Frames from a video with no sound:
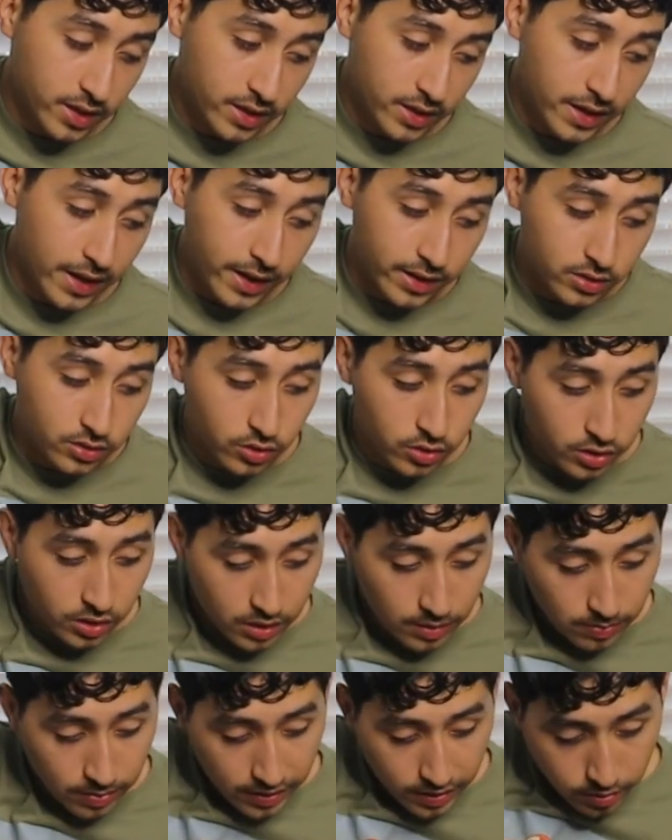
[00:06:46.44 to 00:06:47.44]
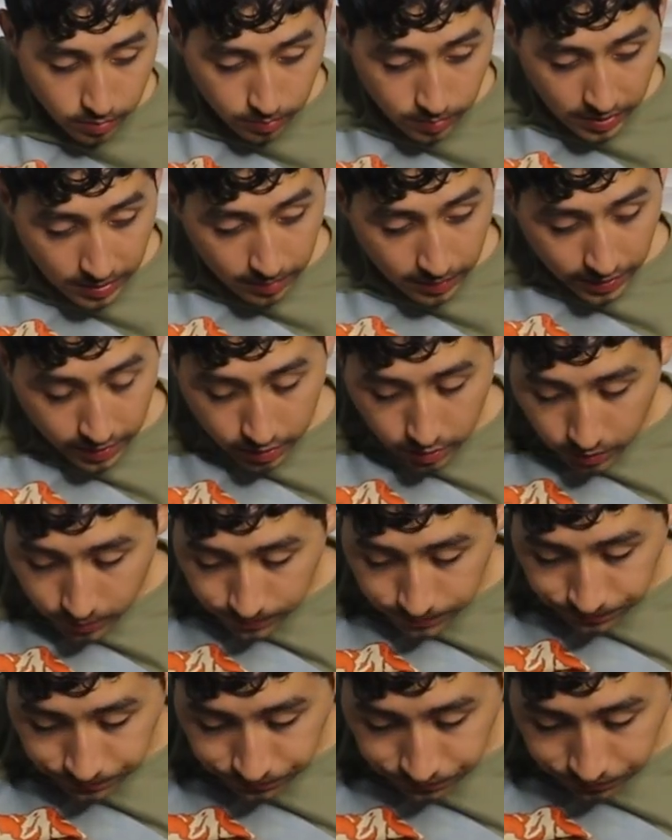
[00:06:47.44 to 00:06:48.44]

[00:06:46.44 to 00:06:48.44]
yeah, so you're gonna play your B minor,